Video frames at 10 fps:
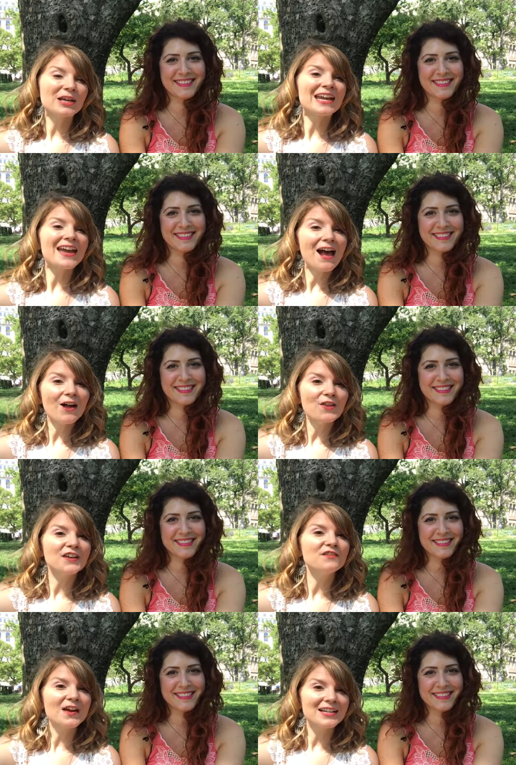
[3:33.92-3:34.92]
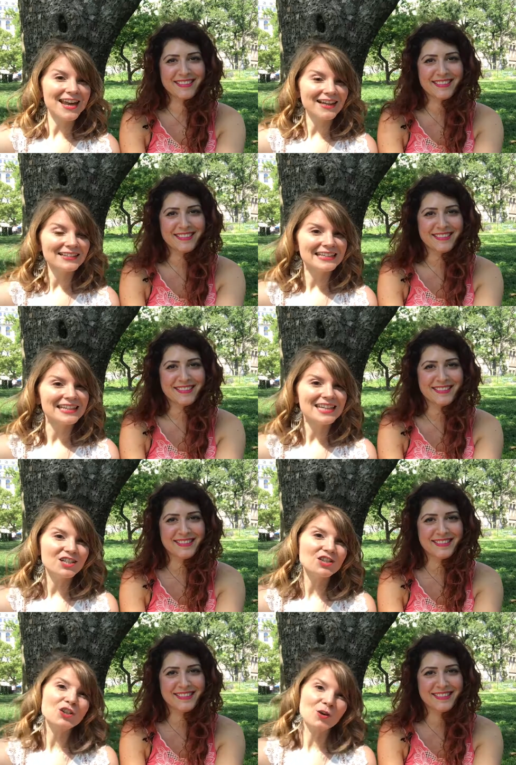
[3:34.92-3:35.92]
Speaker 1: bringing health and vitality
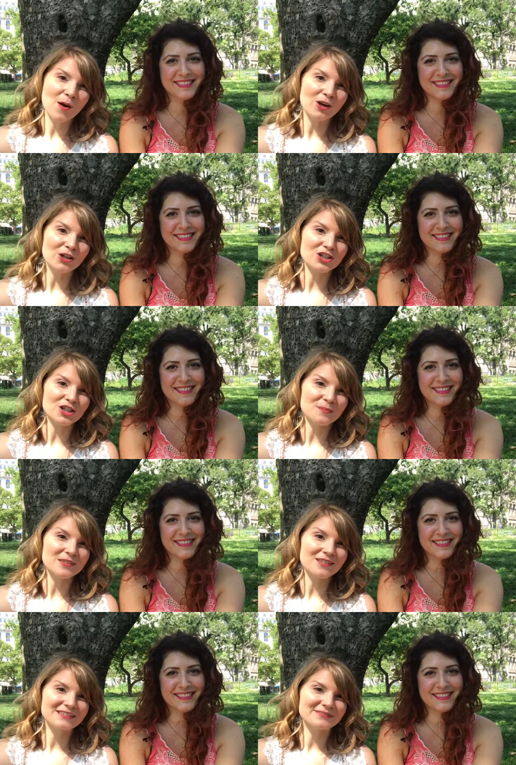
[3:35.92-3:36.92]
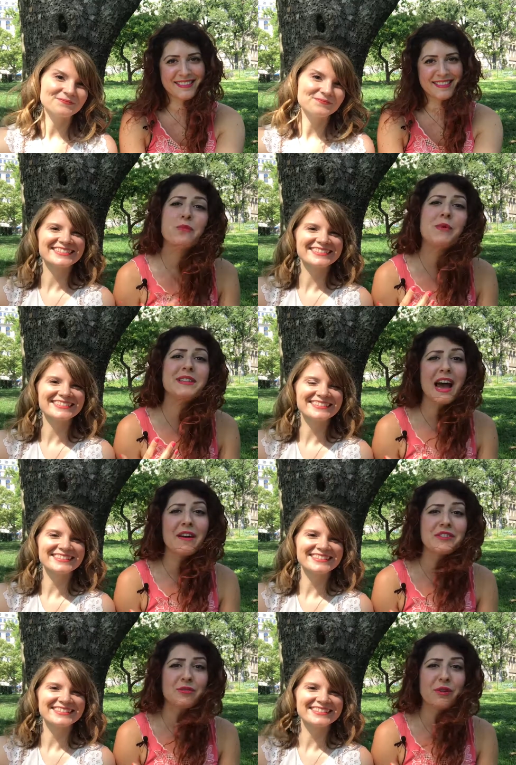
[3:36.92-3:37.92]
into your partnerships.
Speaker 2: When we dive
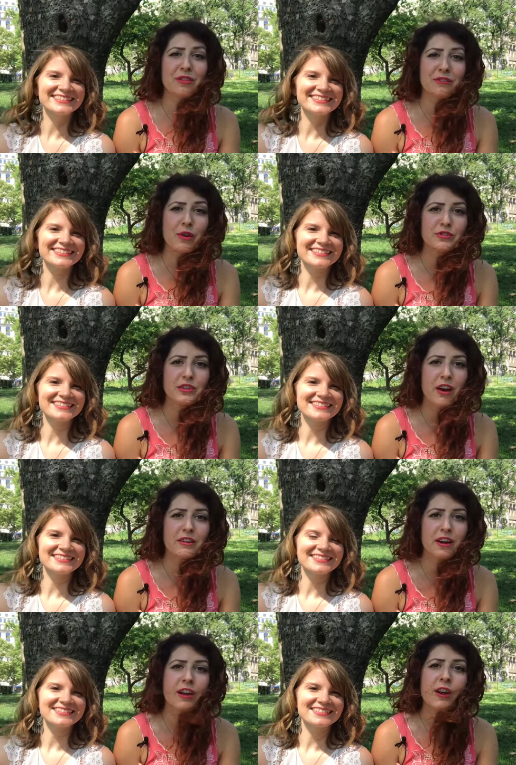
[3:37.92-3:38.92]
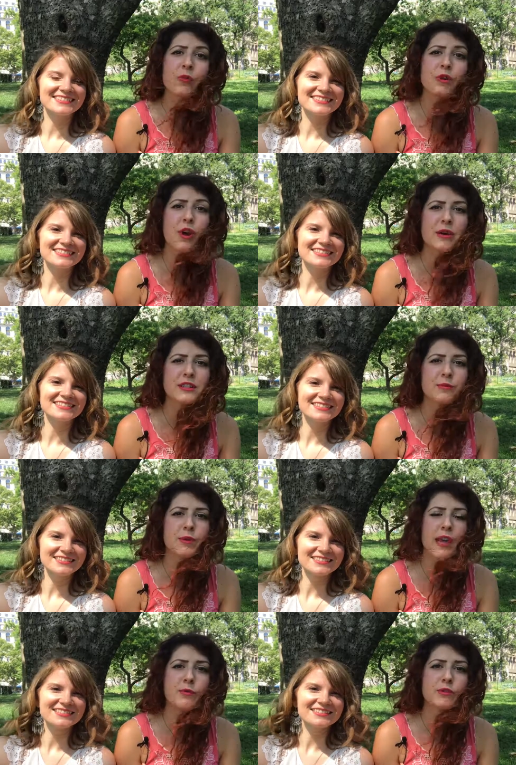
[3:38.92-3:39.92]
into our throat chakra, we're going to be
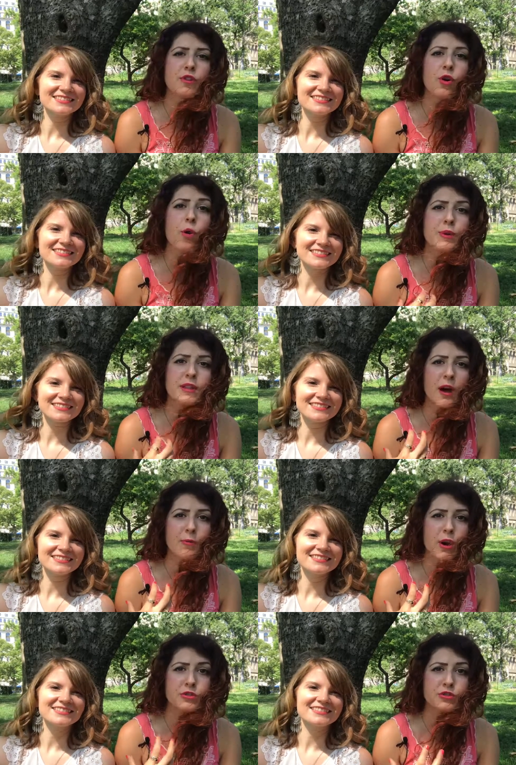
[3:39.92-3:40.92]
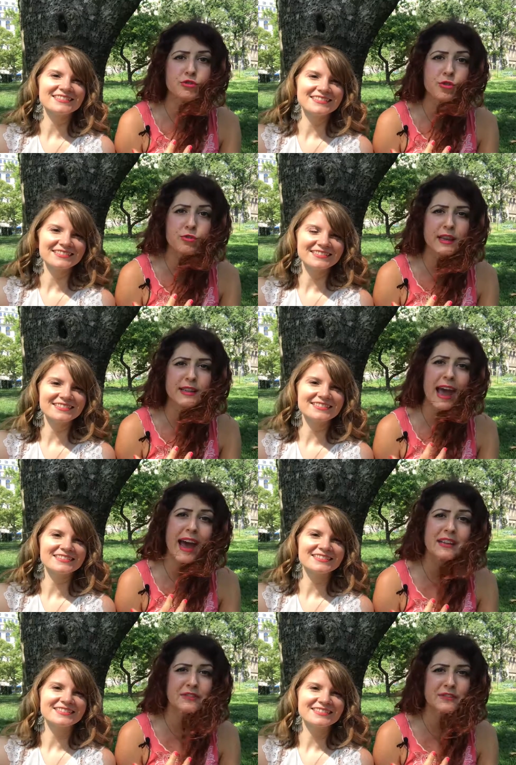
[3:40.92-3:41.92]
able to open up our truth and
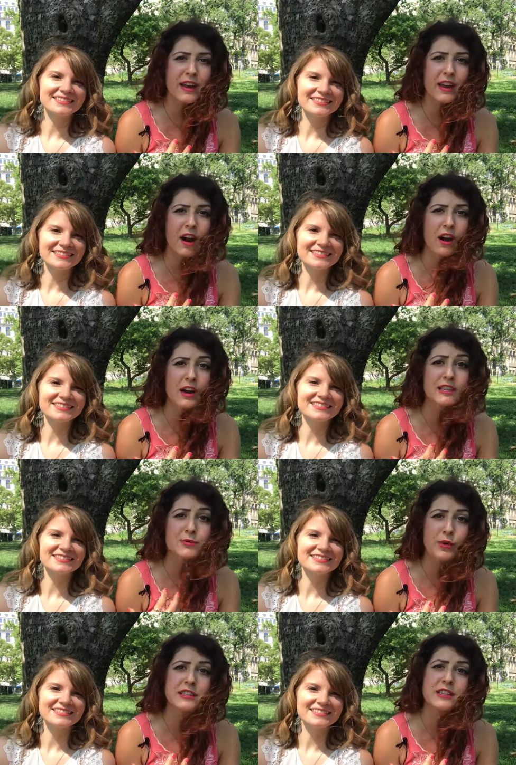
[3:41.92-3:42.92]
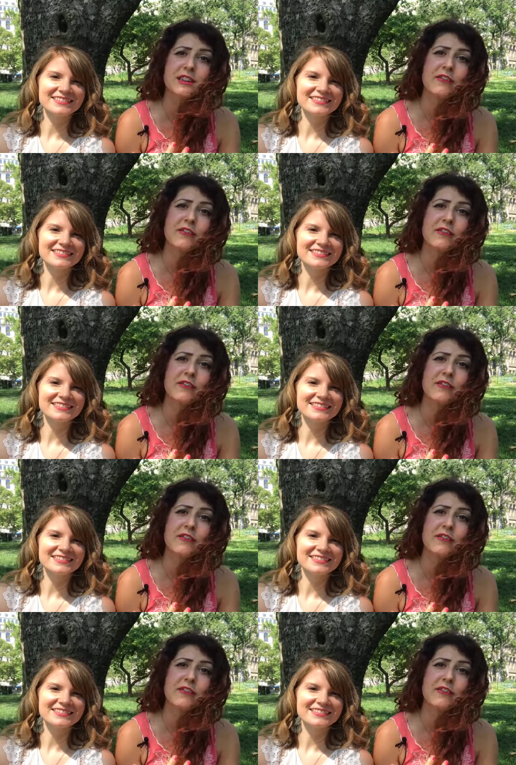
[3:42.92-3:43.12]
activate our expression